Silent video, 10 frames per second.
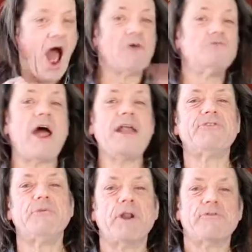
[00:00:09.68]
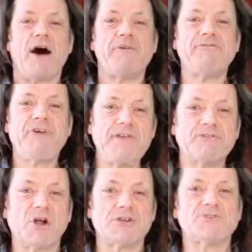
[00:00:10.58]
a red from one of our
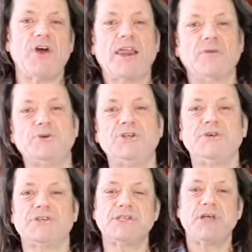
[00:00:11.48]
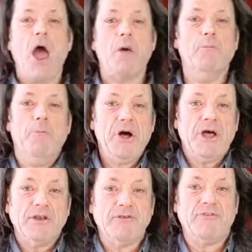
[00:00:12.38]
favourite Australian producers,
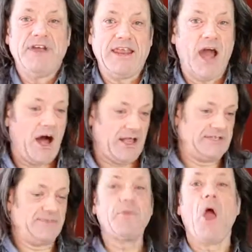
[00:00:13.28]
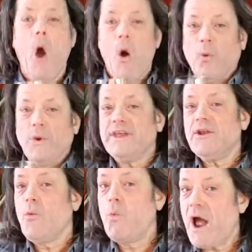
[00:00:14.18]
Berton Vineyards. We did
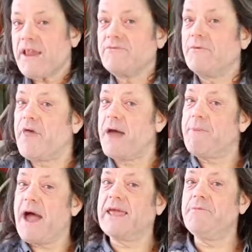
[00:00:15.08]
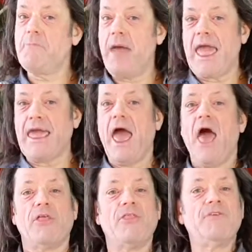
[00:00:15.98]
a white from them back in May,
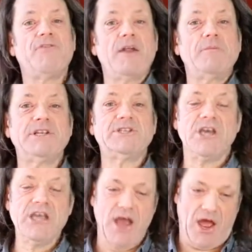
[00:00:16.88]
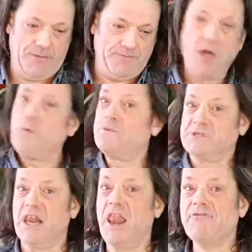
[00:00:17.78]
the Vermentino. It
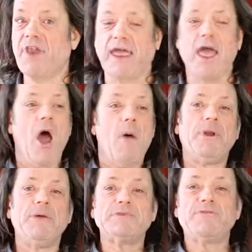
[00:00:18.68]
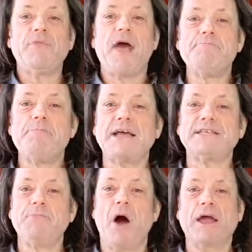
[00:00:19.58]
was lovely, but it was from their
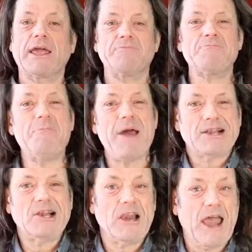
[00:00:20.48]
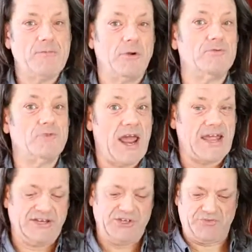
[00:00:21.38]
mass market metal label
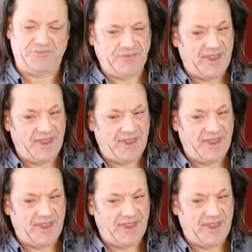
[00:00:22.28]
range.